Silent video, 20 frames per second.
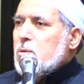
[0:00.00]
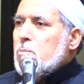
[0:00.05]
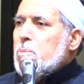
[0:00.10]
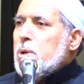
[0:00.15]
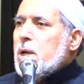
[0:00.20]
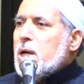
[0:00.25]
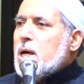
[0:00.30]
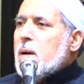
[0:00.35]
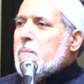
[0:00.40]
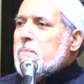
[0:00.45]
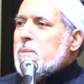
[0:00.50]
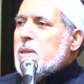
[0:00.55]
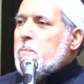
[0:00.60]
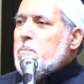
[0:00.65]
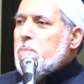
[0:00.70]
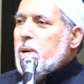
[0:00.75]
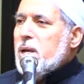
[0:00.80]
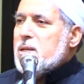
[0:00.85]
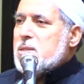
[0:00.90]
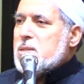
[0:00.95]
pick up the
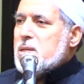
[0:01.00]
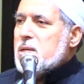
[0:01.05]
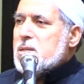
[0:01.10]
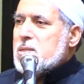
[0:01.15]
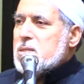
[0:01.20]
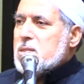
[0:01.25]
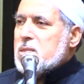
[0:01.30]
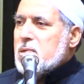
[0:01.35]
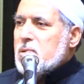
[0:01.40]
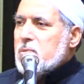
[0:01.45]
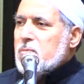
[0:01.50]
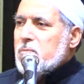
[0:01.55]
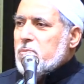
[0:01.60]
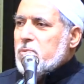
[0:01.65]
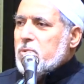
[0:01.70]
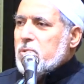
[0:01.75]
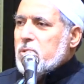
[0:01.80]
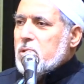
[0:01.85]
pieces,